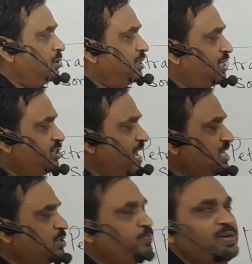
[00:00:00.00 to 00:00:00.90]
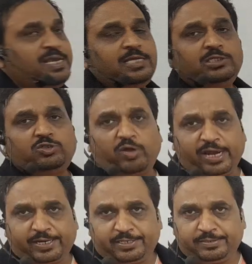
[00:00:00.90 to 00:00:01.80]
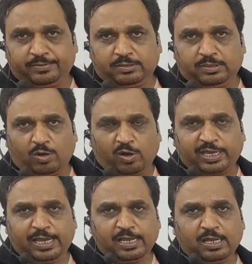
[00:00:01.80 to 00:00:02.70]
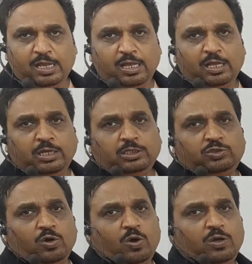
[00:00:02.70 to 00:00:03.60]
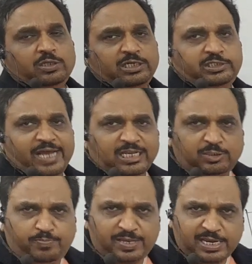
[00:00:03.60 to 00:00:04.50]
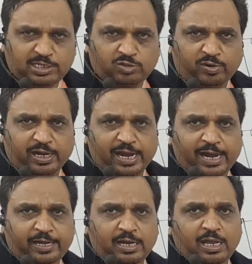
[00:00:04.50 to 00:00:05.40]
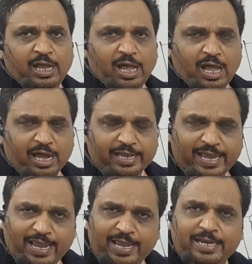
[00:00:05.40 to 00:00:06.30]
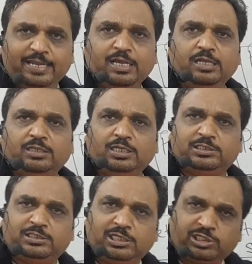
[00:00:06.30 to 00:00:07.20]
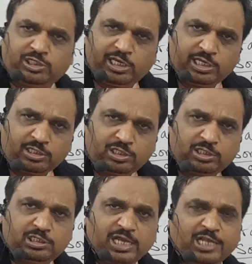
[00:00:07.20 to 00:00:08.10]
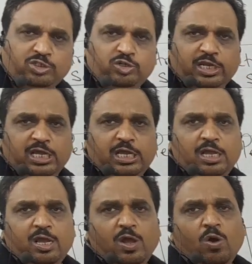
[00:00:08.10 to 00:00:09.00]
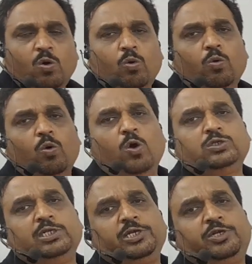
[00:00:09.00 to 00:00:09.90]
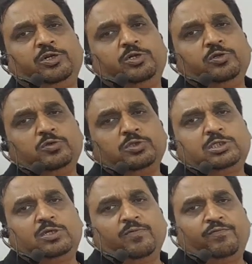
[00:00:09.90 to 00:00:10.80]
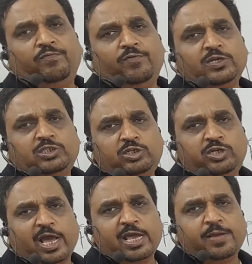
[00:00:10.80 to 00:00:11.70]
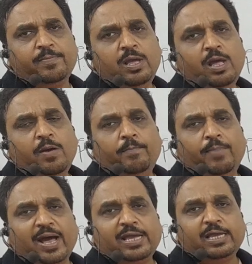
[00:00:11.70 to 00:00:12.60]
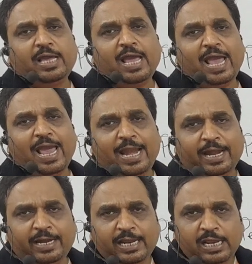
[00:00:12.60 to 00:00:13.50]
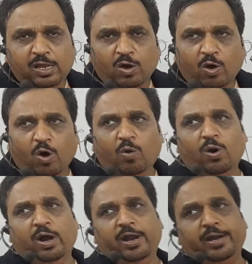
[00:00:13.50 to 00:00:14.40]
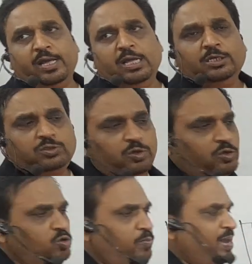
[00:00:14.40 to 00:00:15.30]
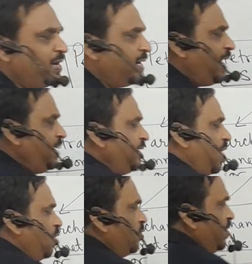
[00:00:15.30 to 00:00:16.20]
the Shakespearean sonnet. Okay, so the Shakespearean sonnet again in the 16th century was introduced first time by Henry Howard. So you may write down